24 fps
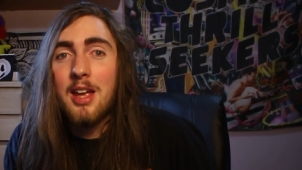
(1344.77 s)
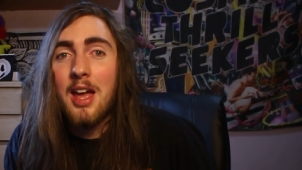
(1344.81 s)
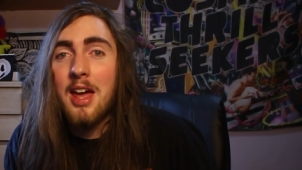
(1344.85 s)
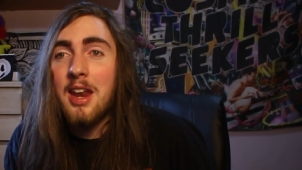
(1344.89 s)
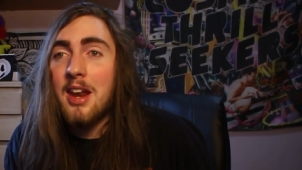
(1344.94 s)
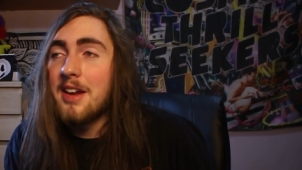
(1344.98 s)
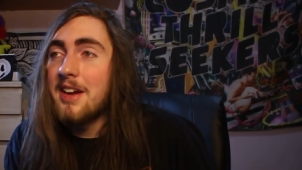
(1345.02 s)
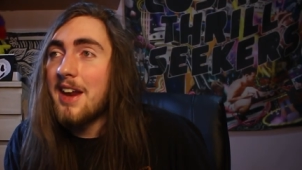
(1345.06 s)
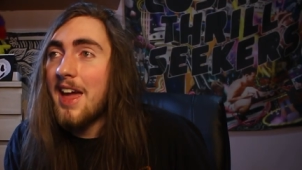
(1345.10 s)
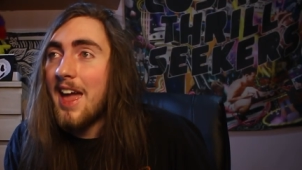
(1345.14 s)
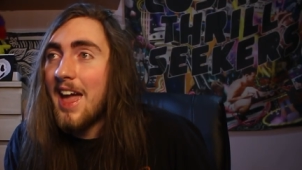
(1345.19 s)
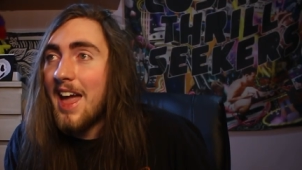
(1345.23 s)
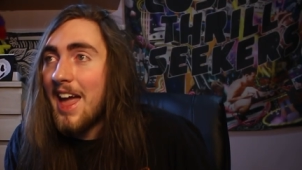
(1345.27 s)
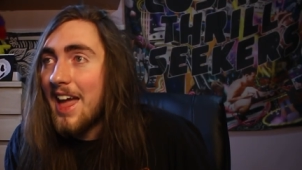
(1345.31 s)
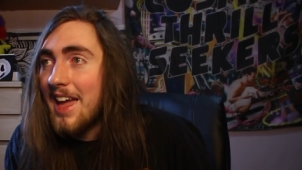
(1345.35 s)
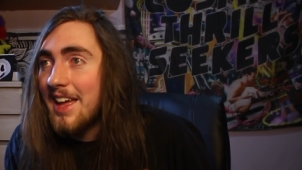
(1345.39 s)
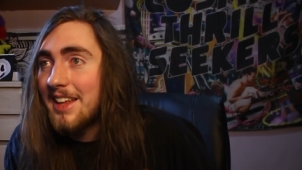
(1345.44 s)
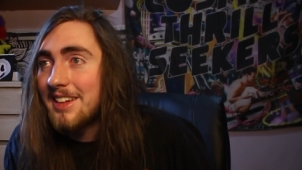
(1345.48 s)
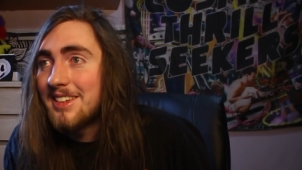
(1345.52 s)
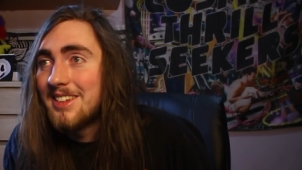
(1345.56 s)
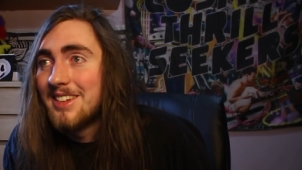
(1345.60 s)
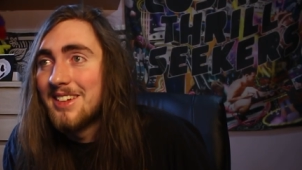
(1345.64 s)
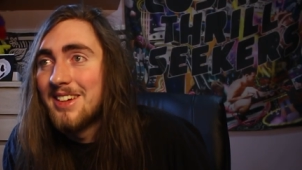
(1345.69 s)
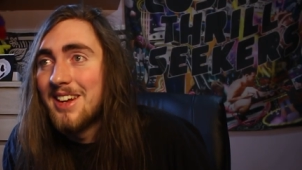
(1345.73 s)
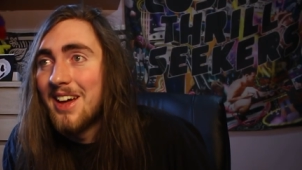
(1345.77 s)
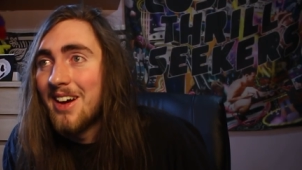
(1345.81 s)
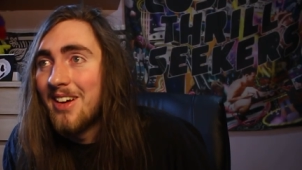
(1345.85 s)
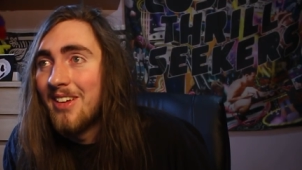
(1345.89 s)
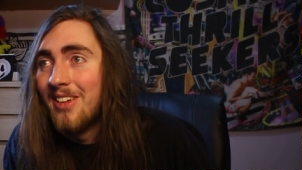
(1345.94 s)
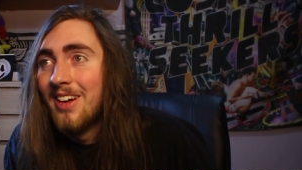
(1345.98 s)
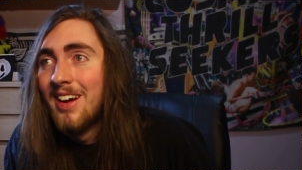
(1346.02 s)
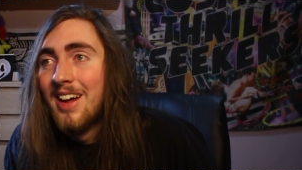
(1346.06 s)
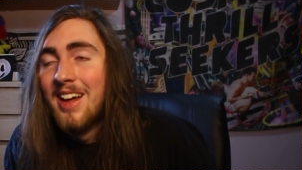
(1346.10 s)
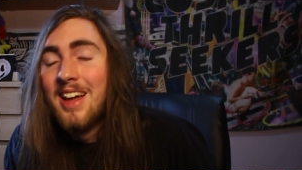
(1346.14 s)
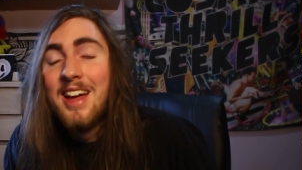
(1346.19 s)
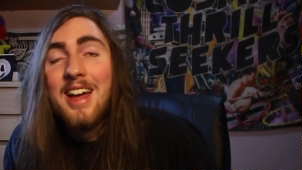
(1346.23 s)
and I'd hate to
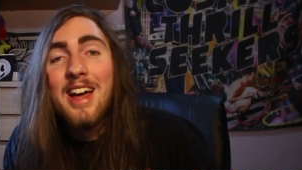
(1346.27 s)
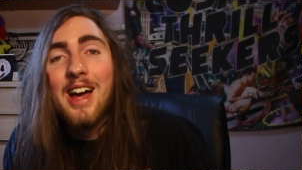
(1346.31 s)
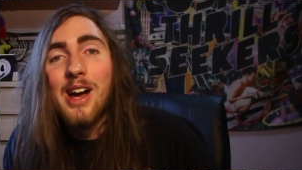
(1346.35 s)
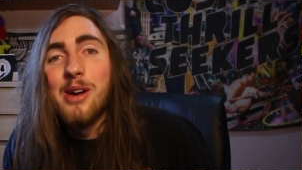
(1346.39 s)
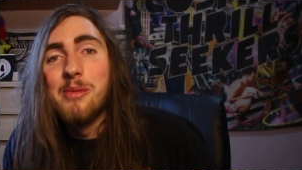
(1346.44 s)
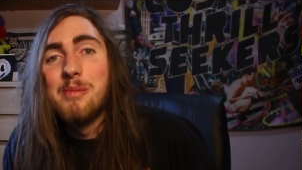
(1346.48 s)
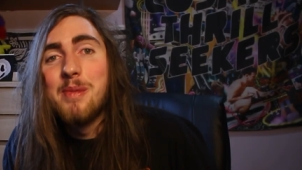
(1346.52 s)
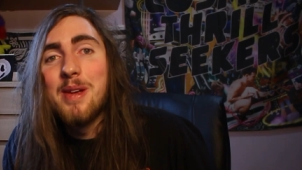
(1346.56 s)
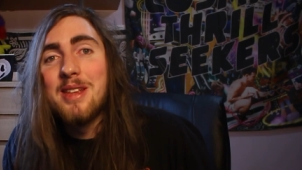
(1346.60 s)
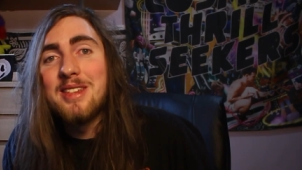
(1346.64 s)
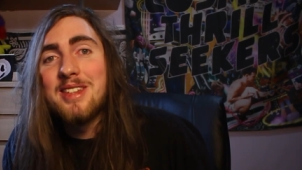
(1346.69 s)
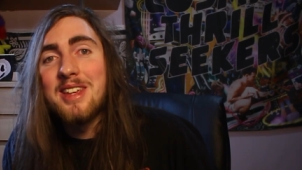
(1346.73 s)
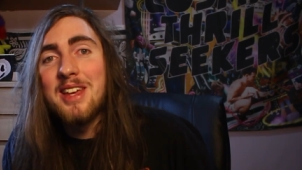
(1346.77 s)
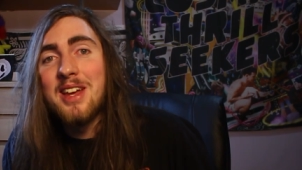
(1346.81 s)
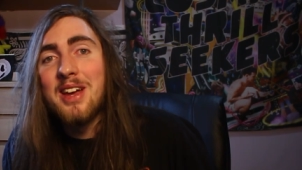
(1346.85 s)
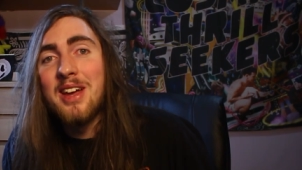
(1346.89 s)
know how busy